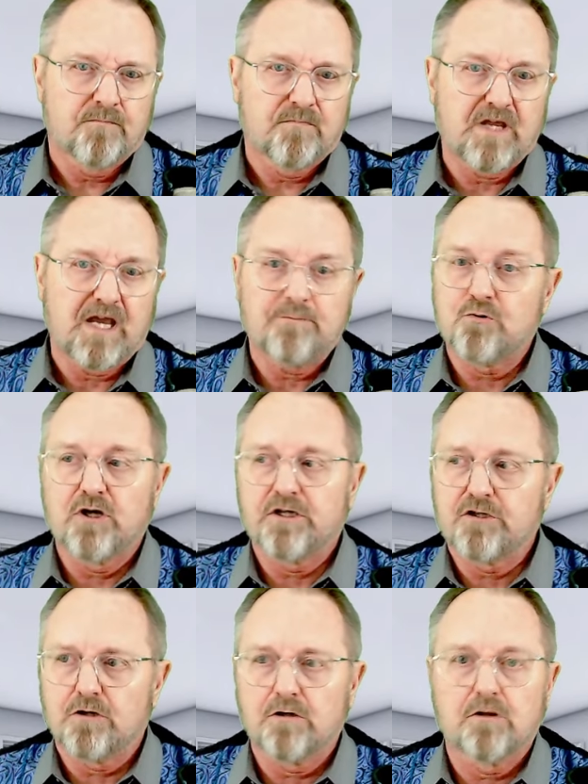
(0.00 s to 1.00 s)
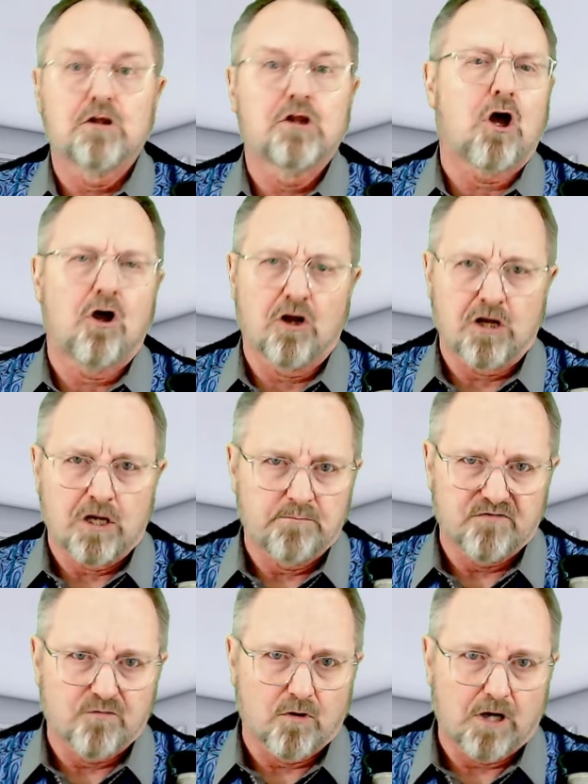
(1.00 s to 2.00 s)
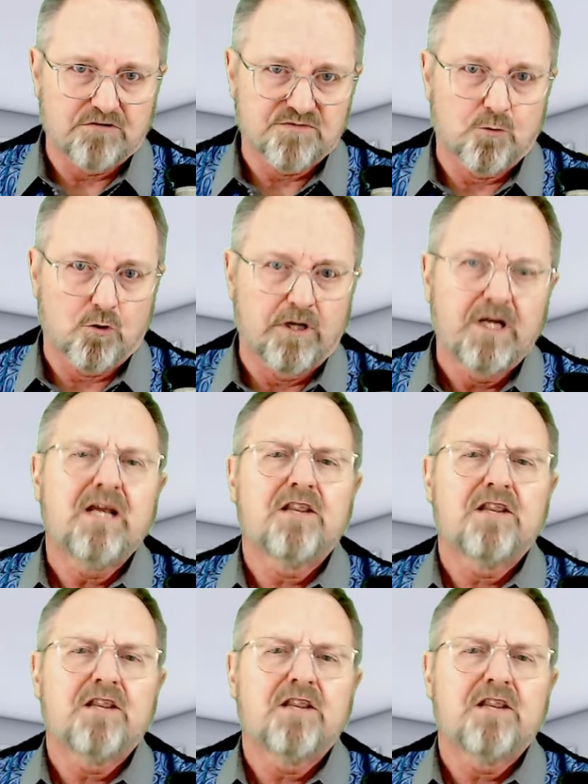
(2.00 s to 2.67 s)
That point occurred long before I was born.